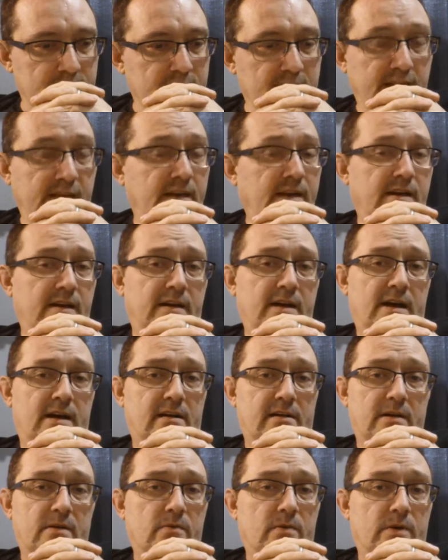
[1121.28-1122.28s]
he ain't
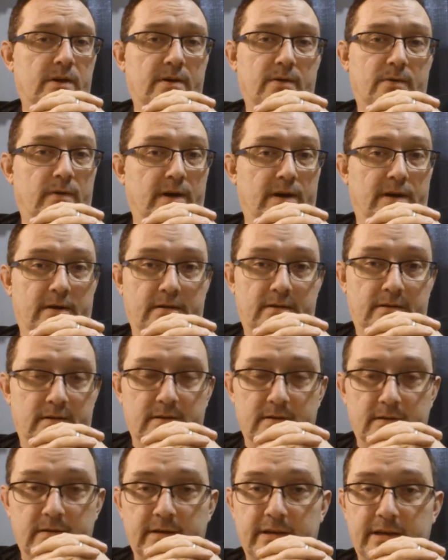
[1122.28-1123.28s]
not going nowhere.
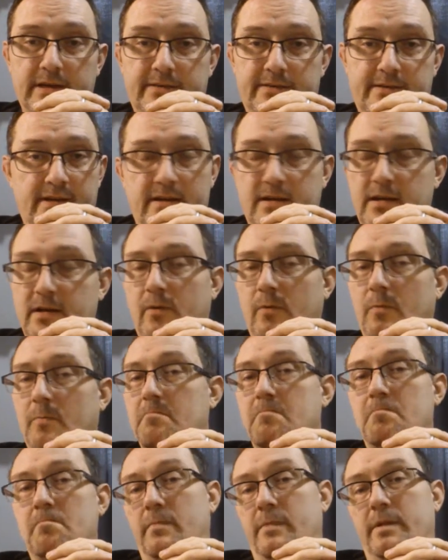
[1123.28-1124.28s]
He said,
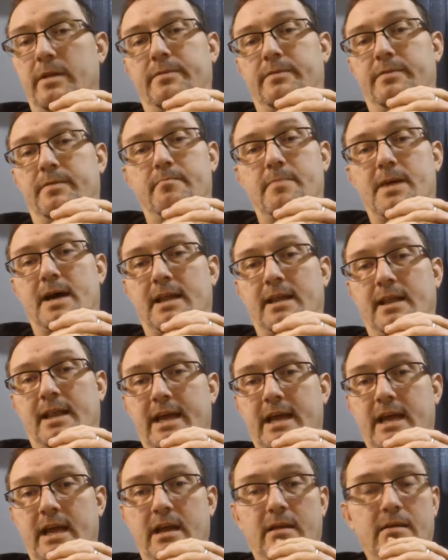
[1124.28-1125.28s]
nope, this is my
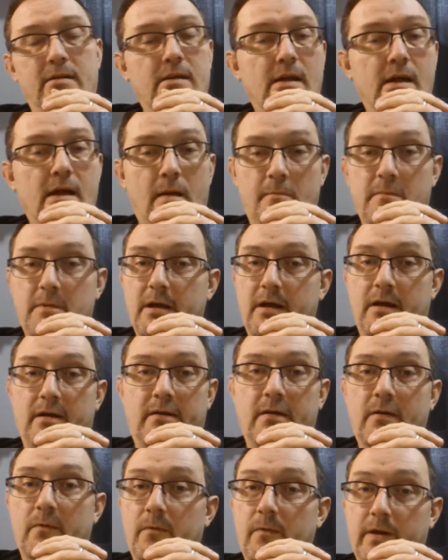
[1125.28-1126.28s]
land. I'm
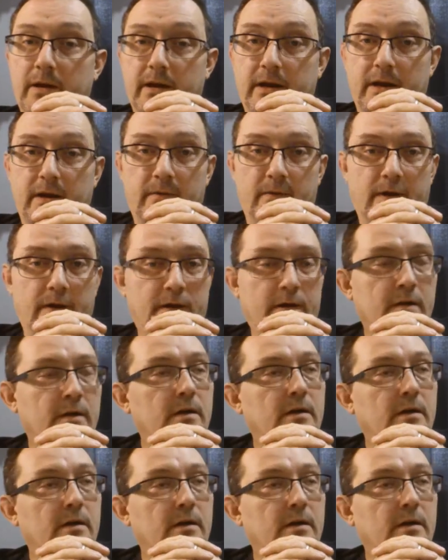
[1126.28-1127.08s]
not going anywhere.